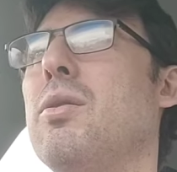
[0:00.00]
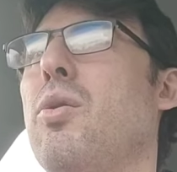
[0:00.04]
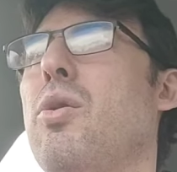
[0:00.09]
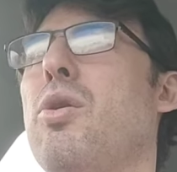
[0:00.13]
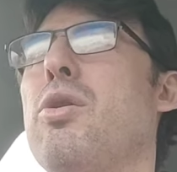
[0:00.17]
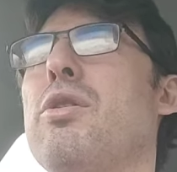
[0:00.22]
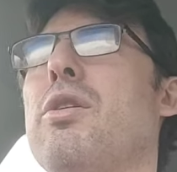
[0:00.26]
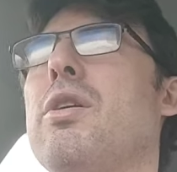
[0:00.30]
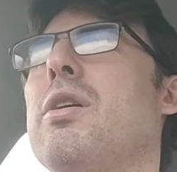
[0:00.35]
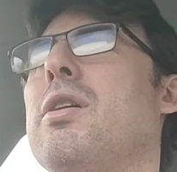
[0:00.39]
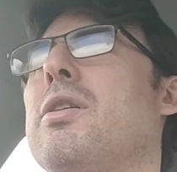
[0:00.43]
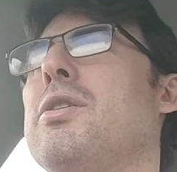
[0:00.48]

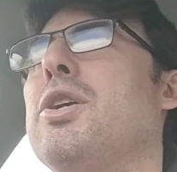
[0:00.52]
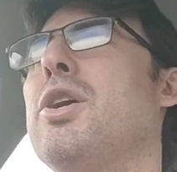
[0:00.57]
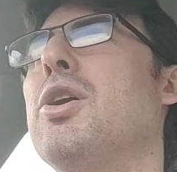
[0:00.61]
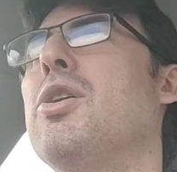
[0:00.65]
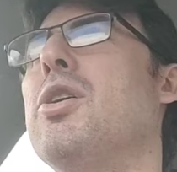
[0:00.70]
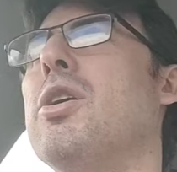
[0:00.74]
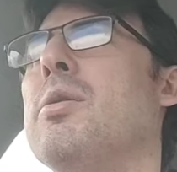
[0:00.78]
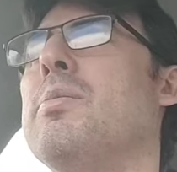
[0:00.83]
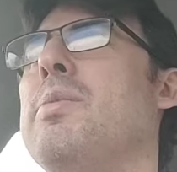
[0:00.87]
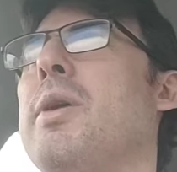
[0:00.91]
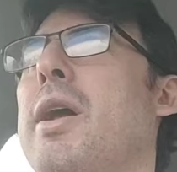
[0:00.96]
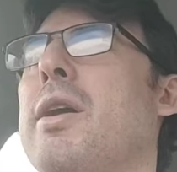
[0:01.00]
Or
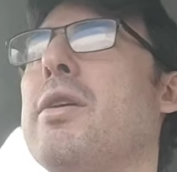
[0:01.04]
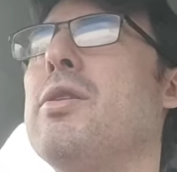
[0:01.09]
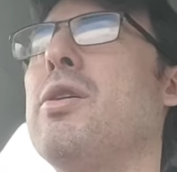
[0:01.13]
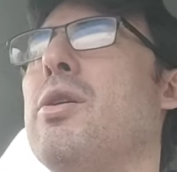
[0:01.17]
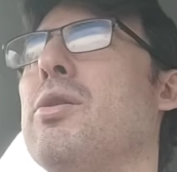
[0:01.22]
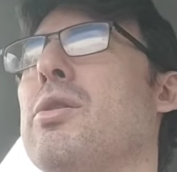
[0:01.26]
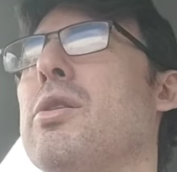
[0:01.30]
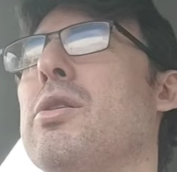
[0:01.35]
Europe, I don't know,